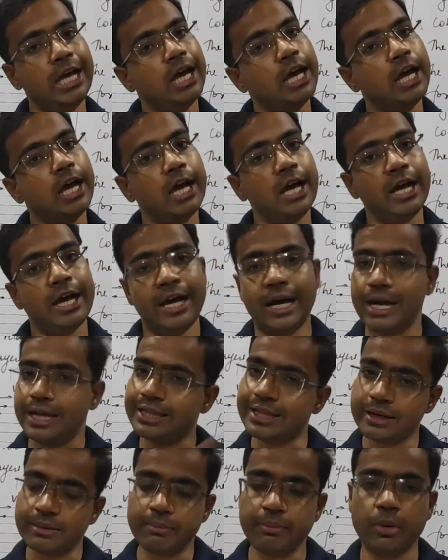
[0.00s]

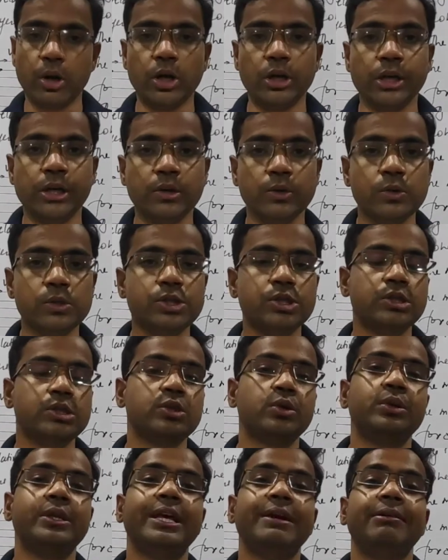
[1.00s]
other molecules, so
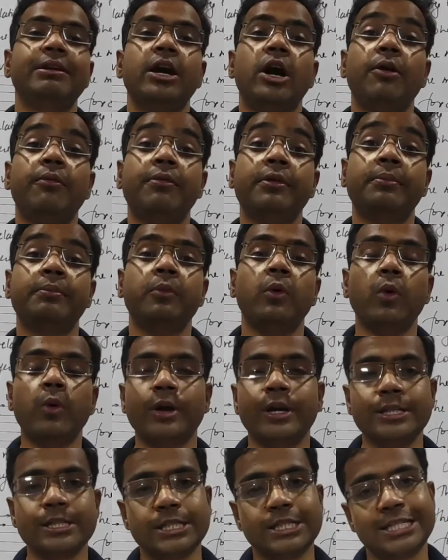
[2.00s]
they will offer more
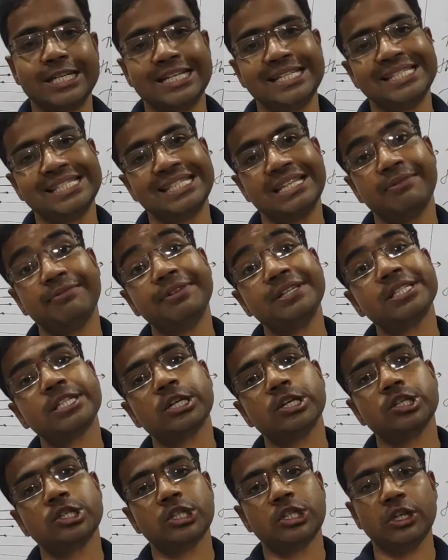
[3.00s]
resistance, the
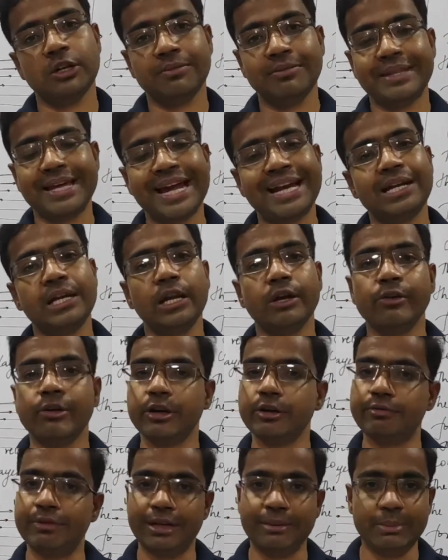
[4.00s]
viscosity of that
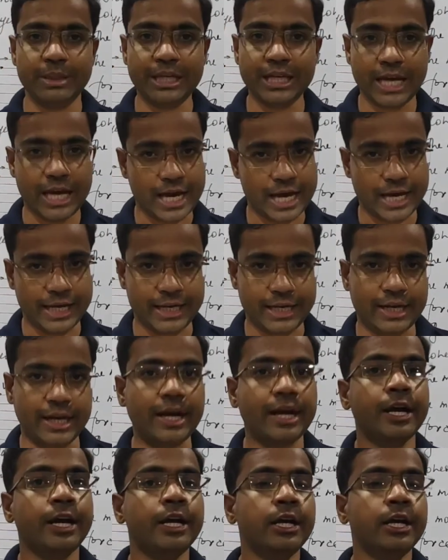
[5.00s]
liquid will be higher.